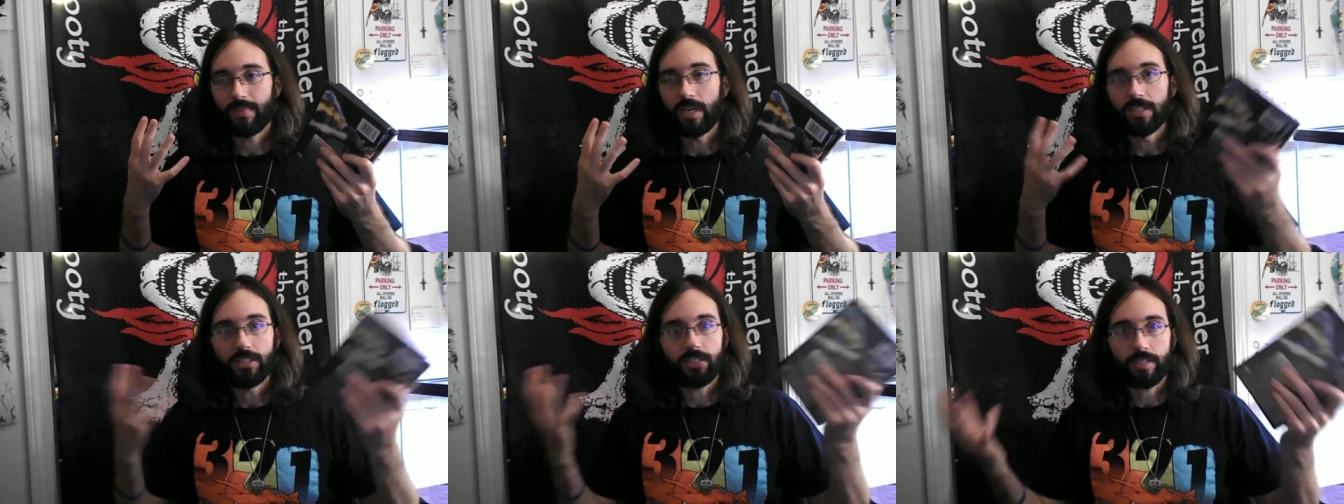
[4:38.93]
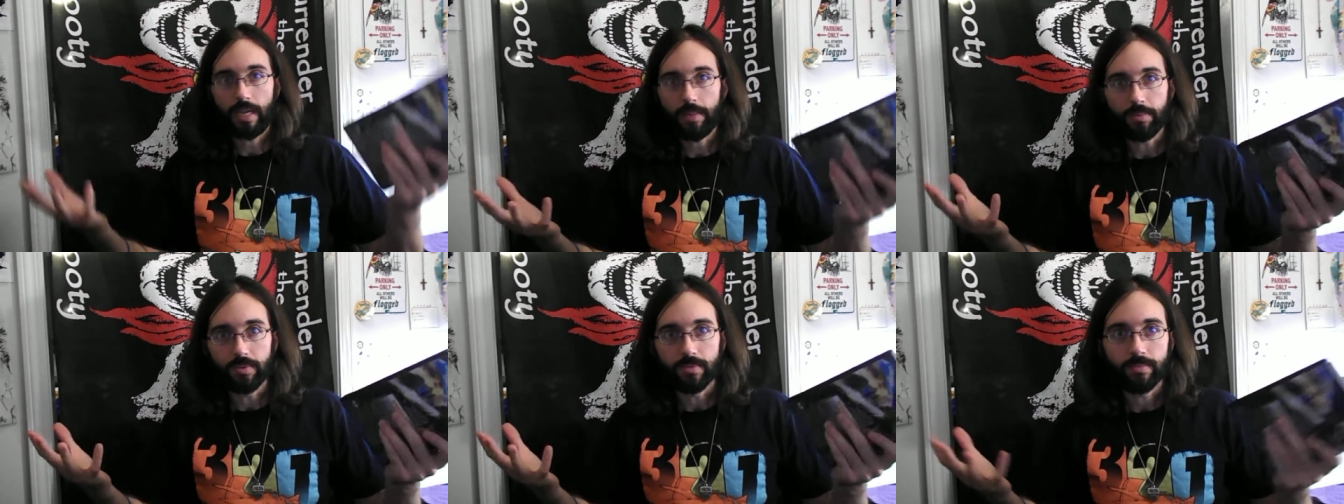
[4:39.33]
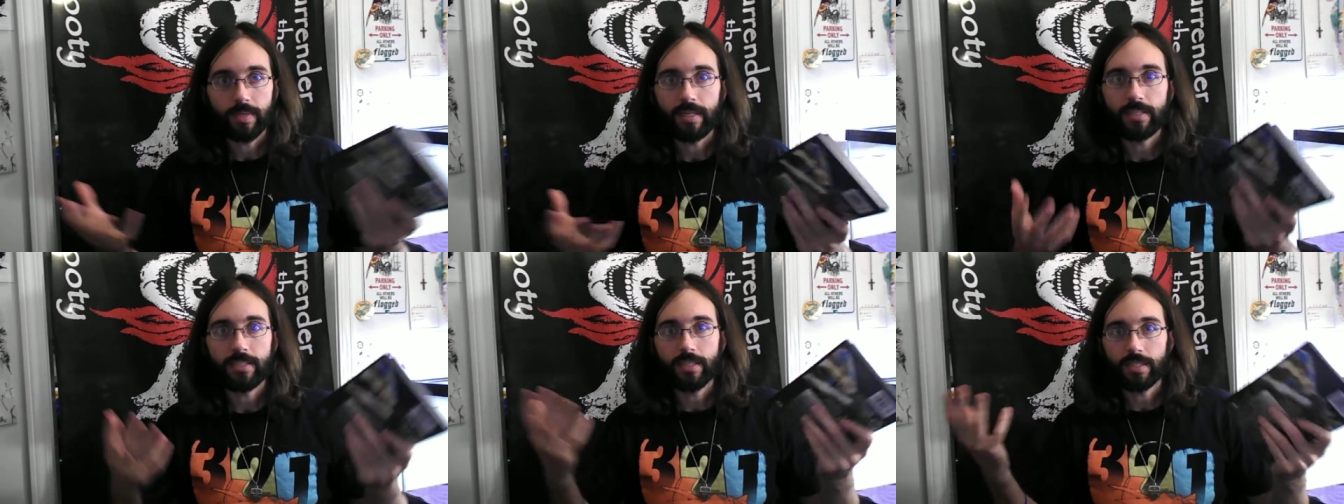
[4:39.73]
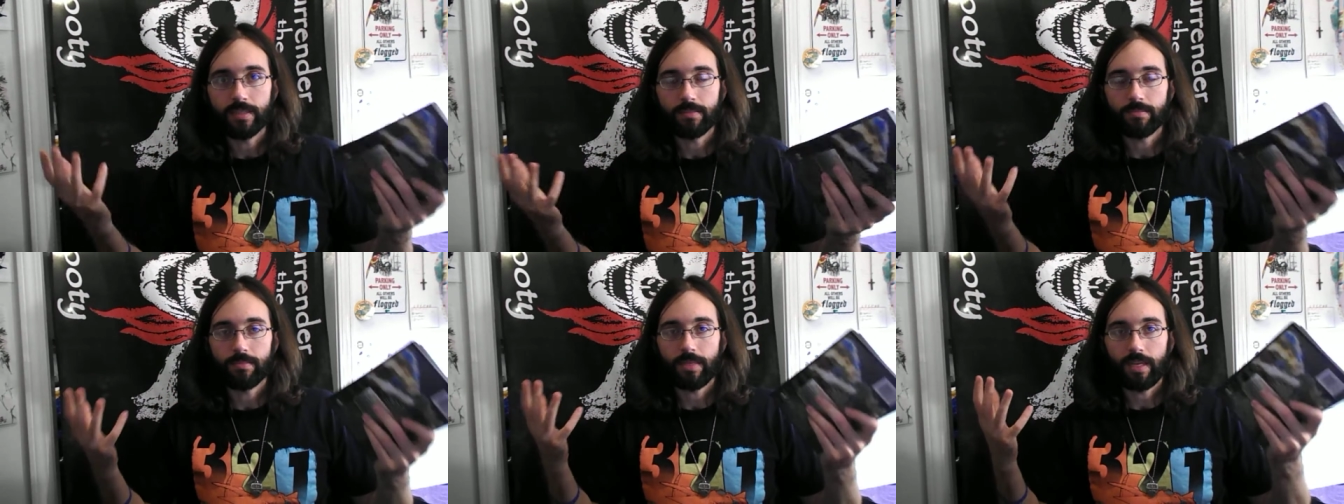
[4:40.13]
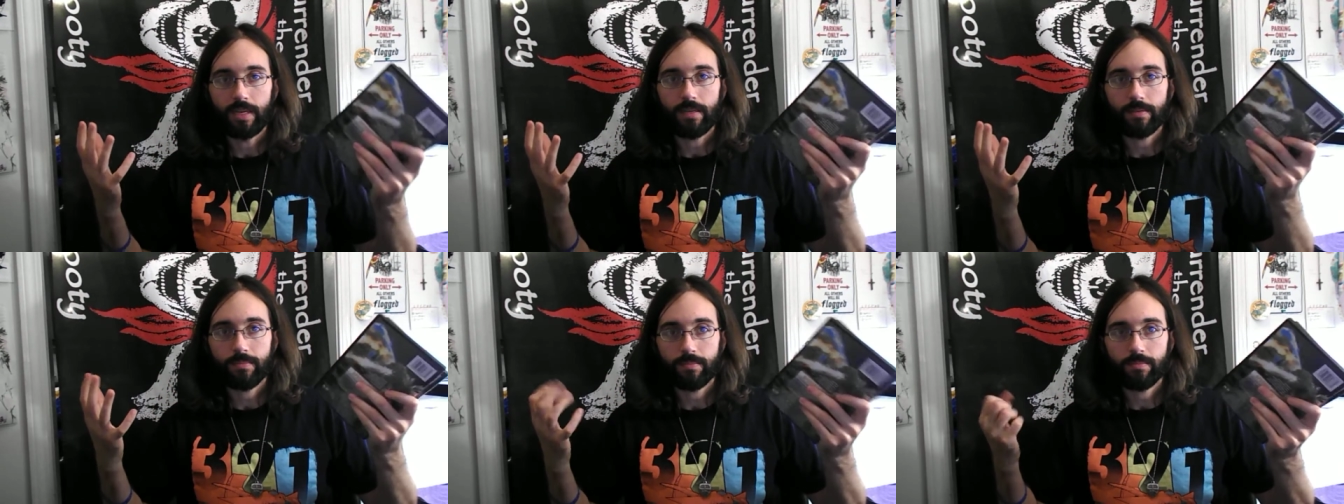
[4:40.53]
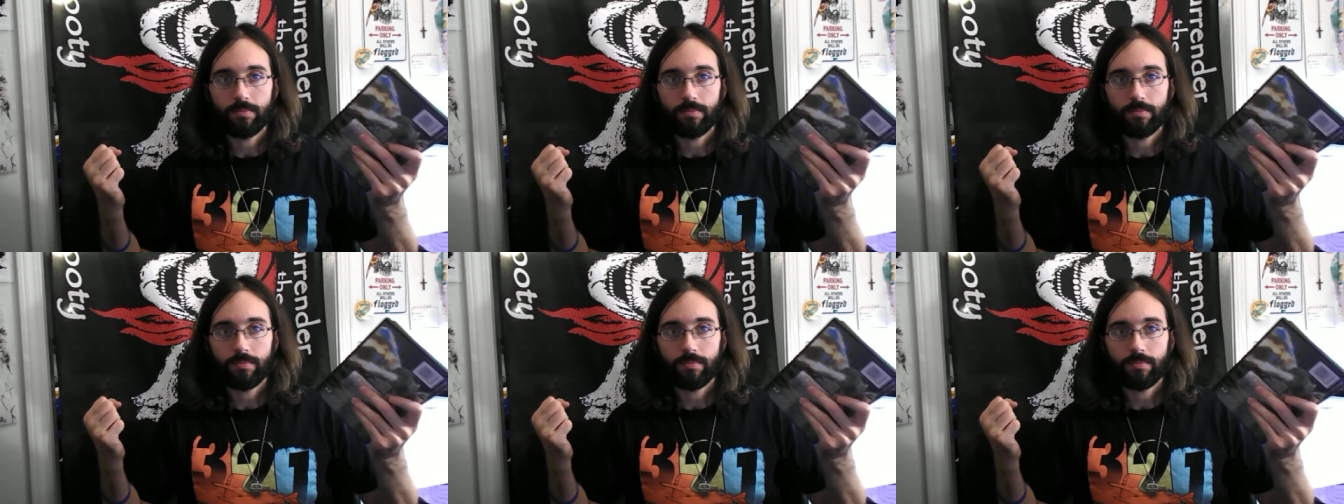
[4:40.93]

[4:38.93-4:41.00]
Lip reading: unstable, and he's gonna like